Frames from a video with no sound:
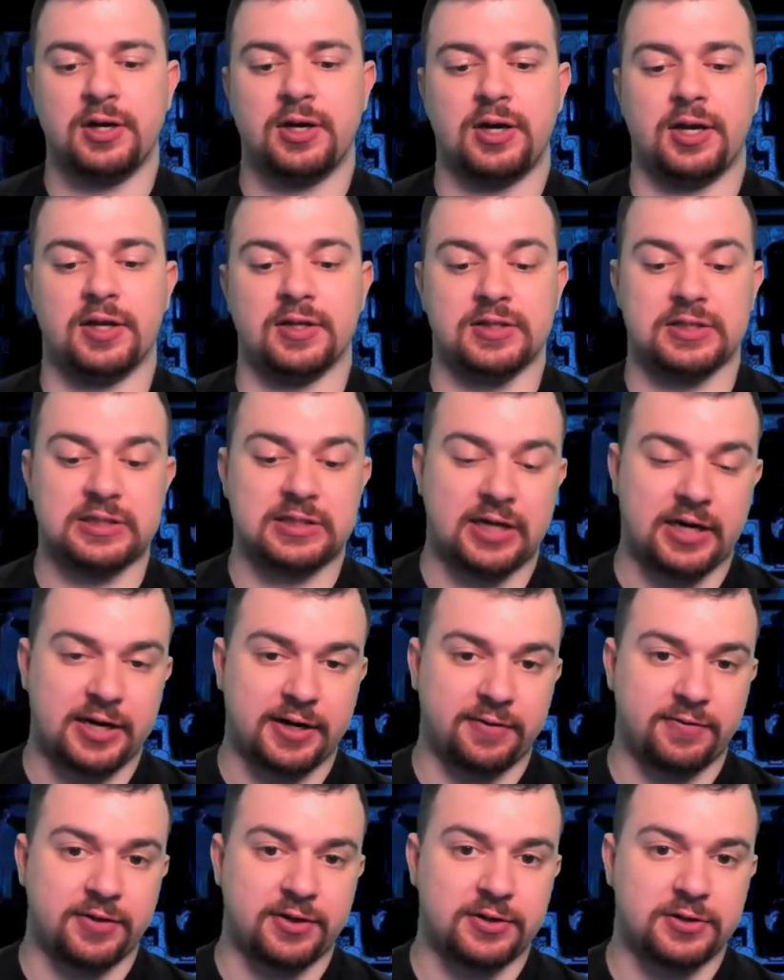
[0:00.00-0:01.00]
inside
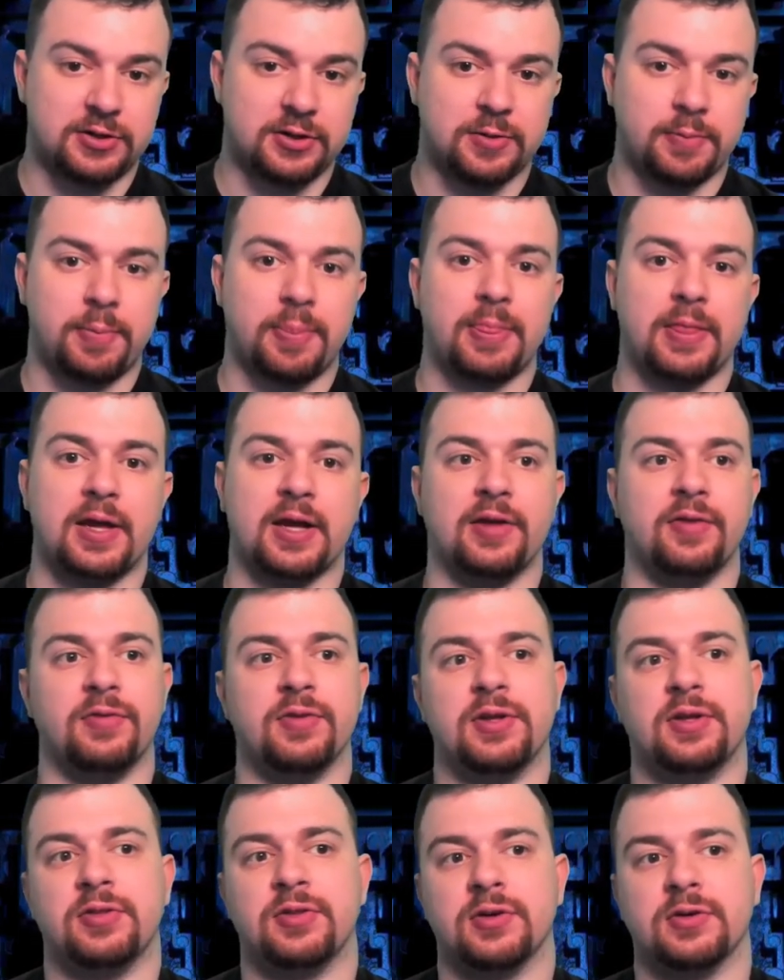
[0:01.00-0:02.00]
of it. And
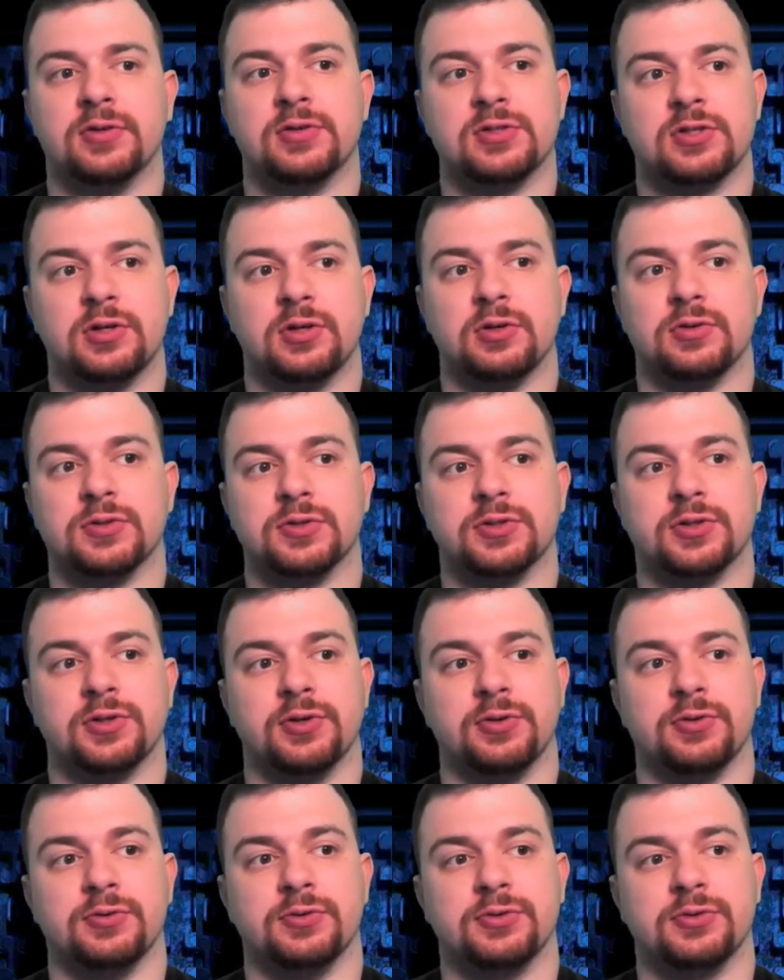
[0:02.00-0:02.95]
then there's also